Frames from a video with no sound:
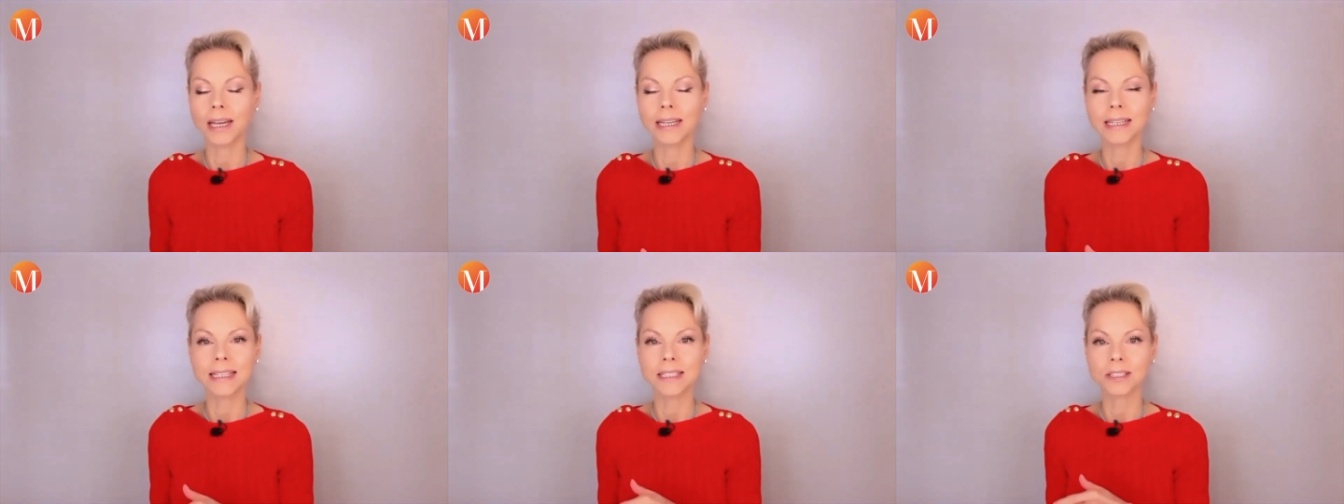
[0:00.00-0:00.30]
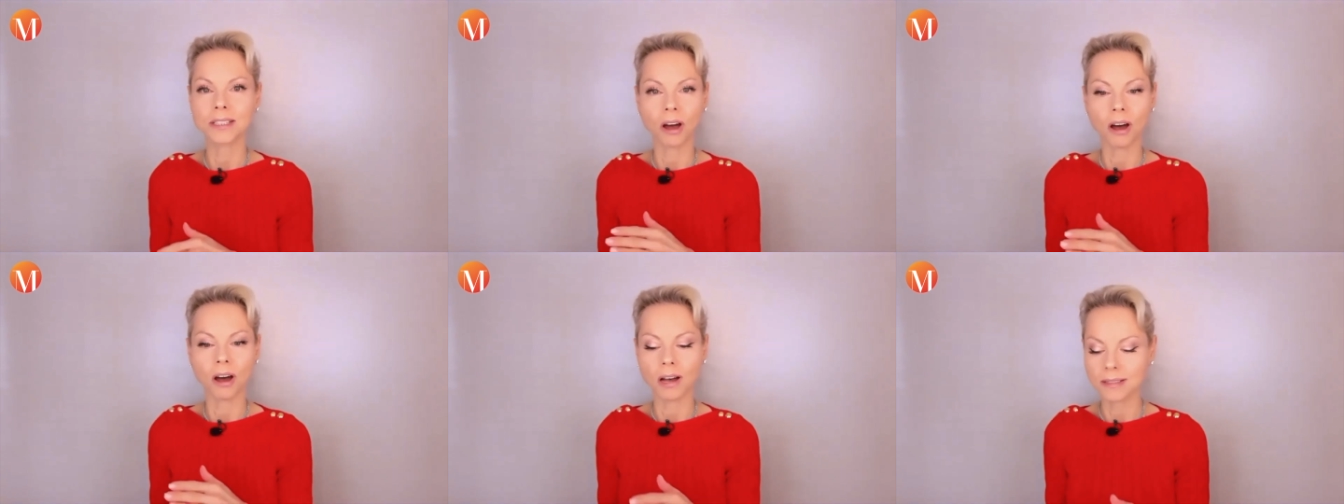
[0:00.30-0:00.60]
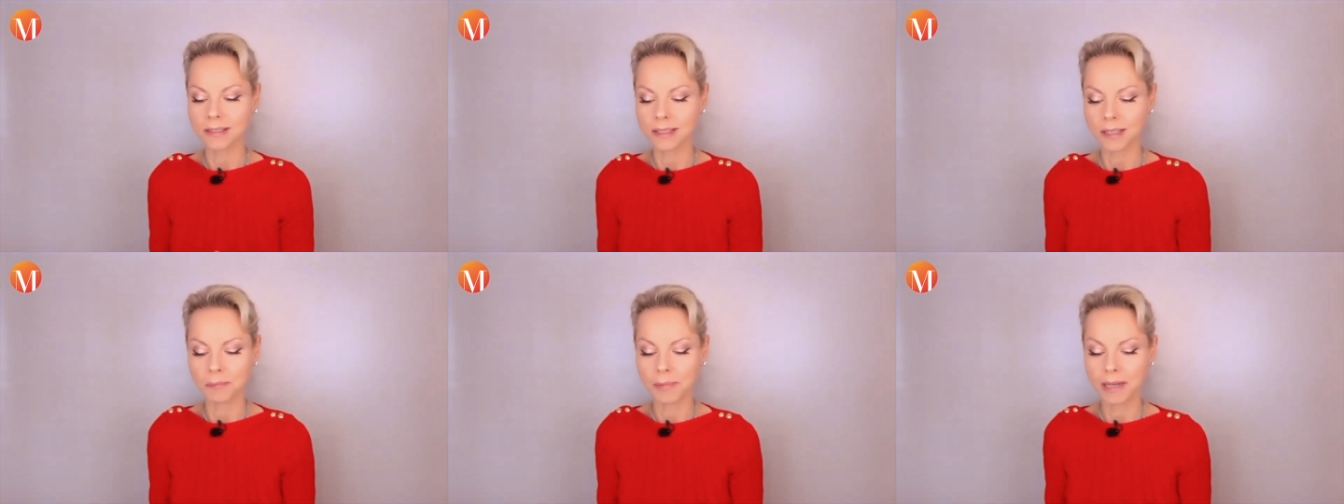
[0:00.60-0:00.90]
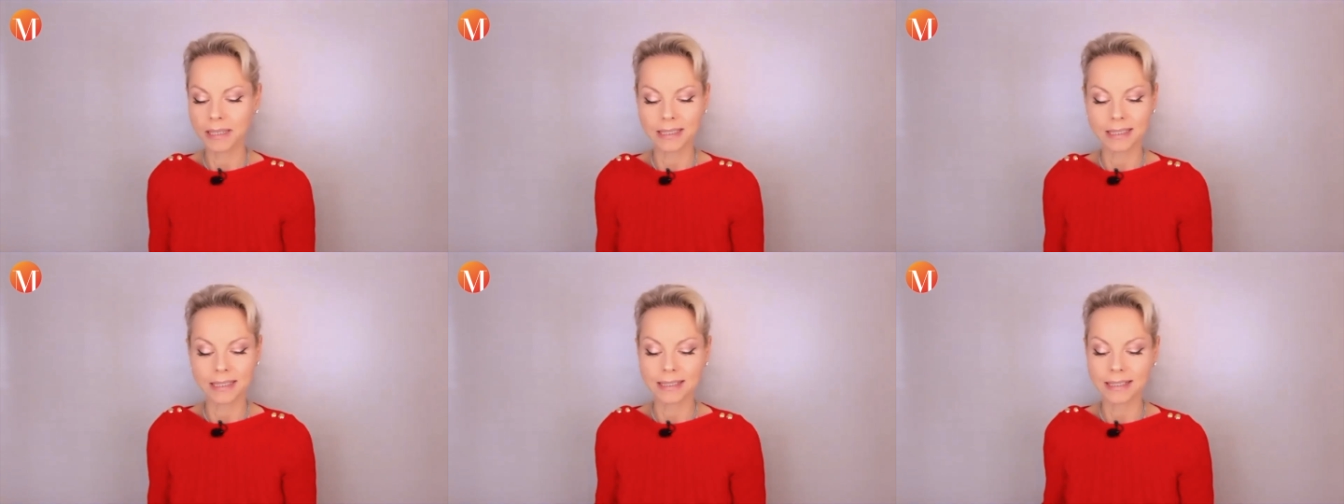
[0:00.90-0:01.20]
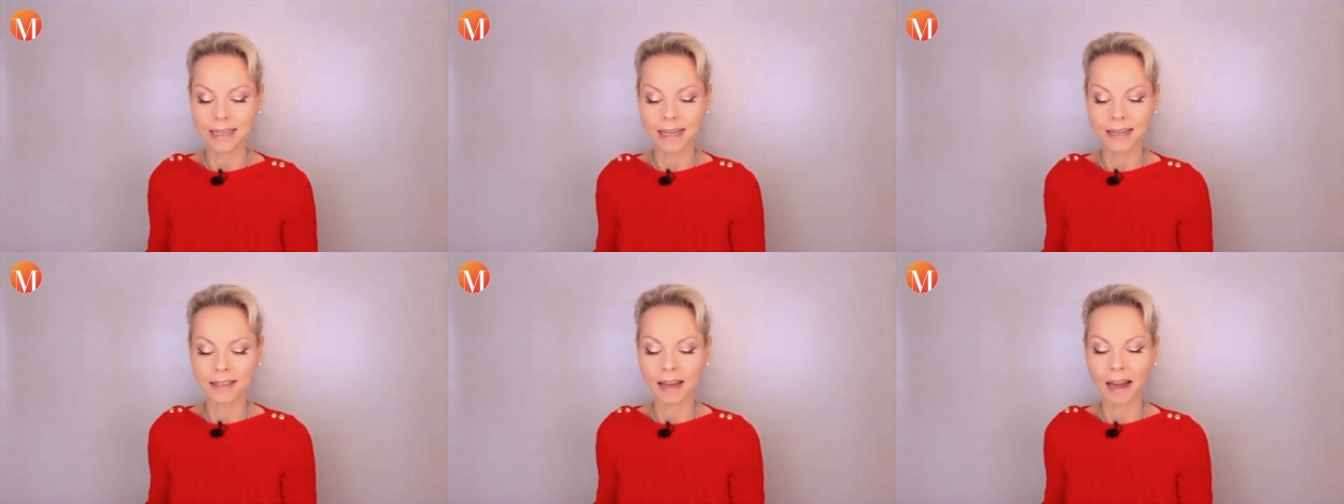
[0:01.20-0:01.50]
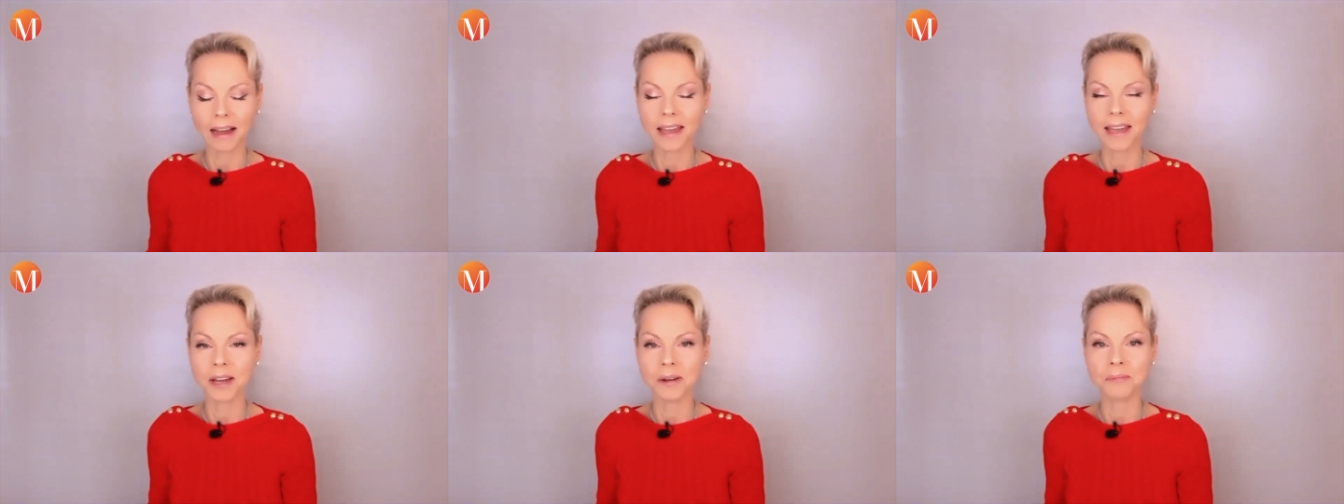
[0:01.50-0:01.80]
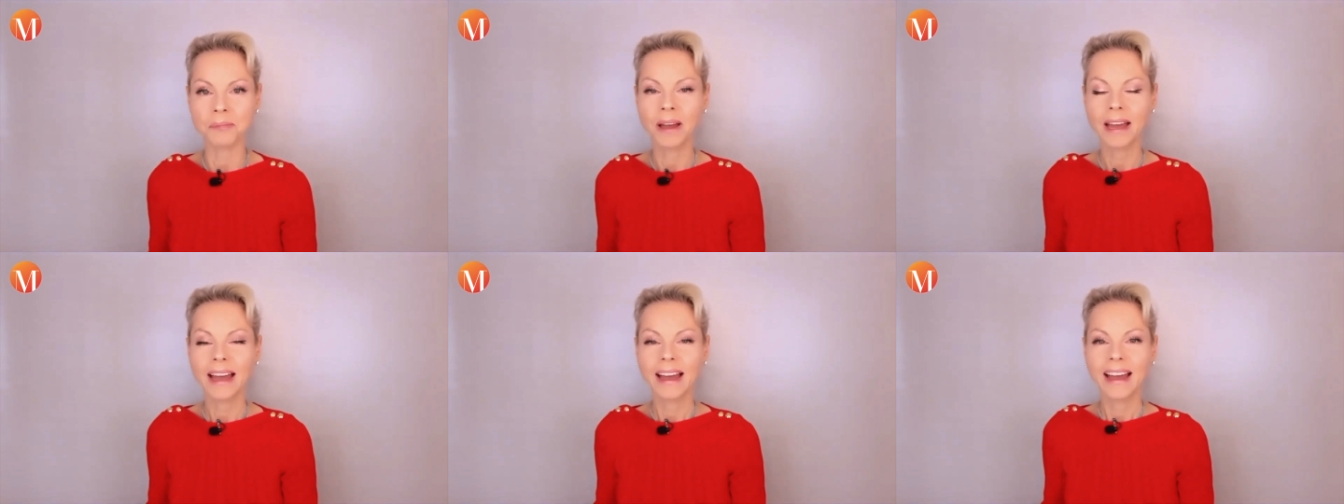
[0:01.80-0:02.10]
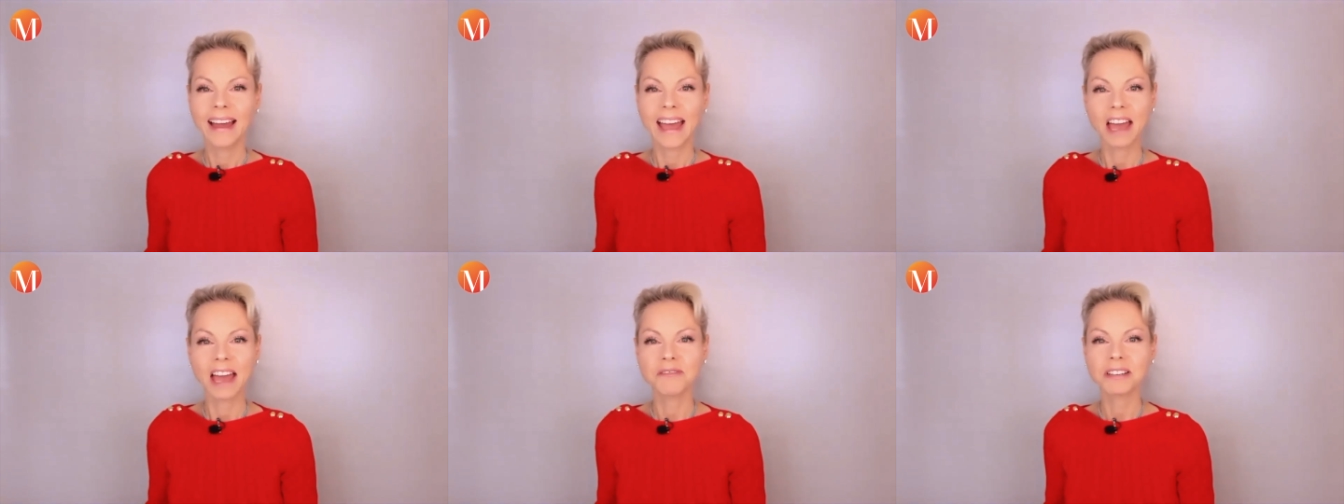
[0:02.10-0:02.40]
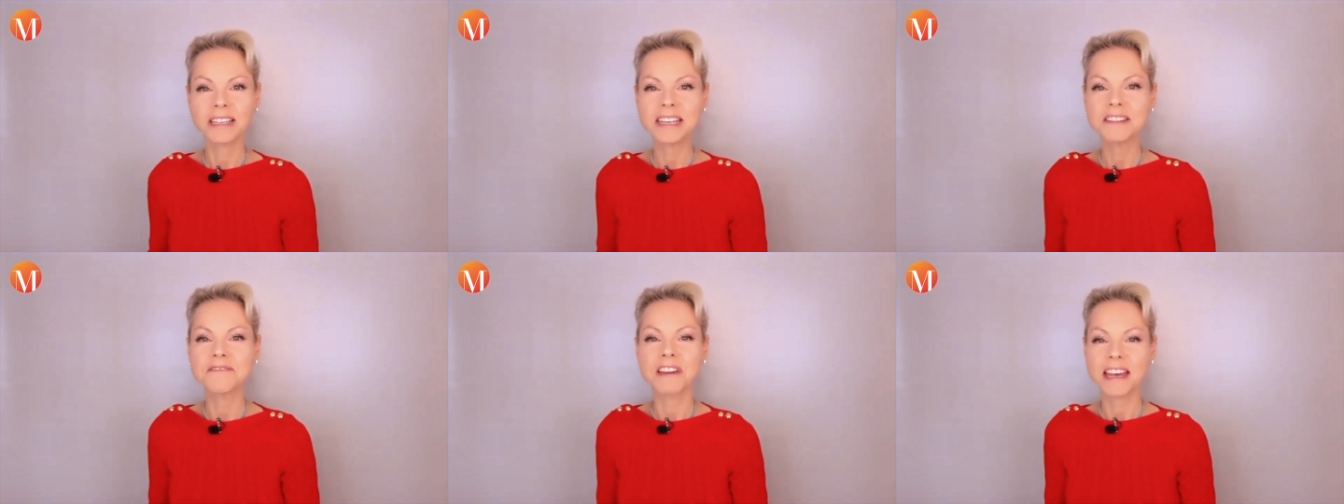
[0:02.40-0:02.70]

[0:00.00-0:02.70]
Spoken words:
It is awesome. As I said, I am heavily